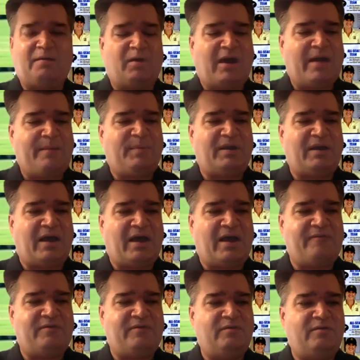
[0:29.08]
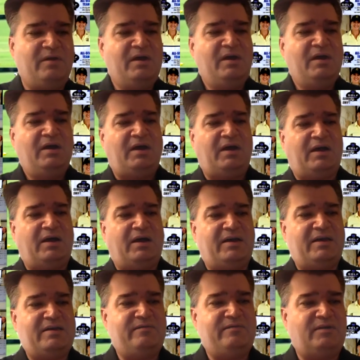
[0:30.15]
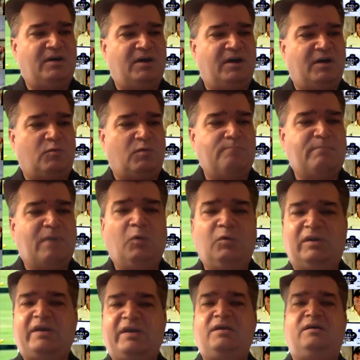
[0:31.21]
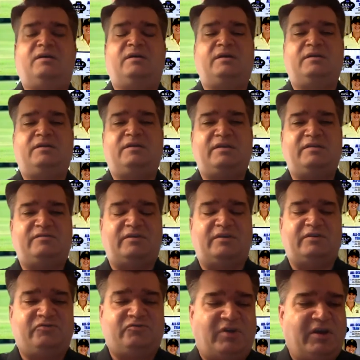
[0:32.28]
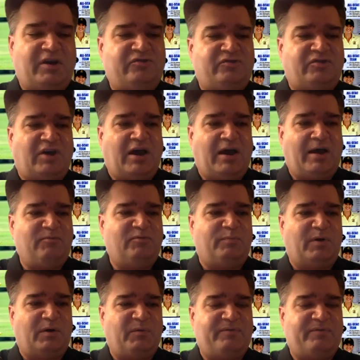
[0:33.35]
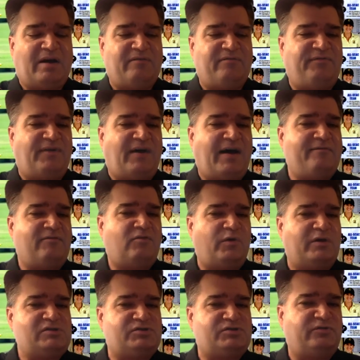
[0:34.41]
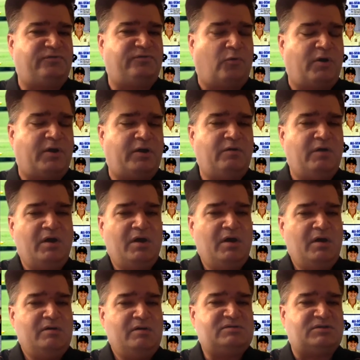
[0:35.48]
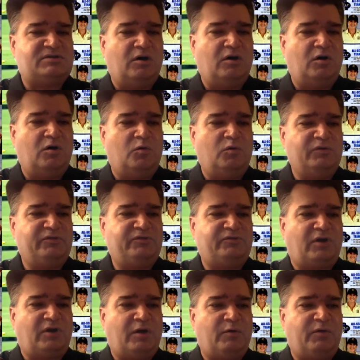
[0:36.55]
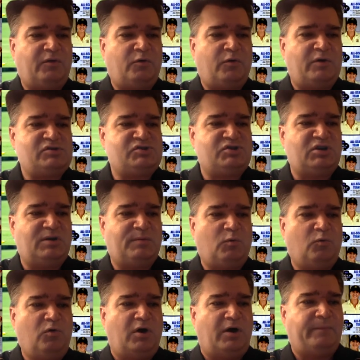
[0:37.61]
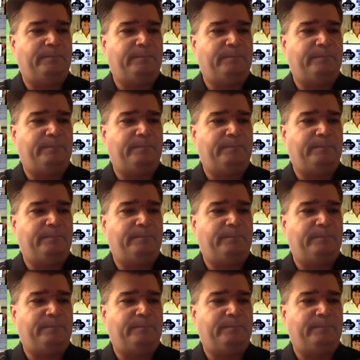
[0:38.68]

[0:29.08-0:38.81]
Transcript: happy to have you, even remotely into these strange times. But we've got 5 questions for you. So we'll start with question number 1.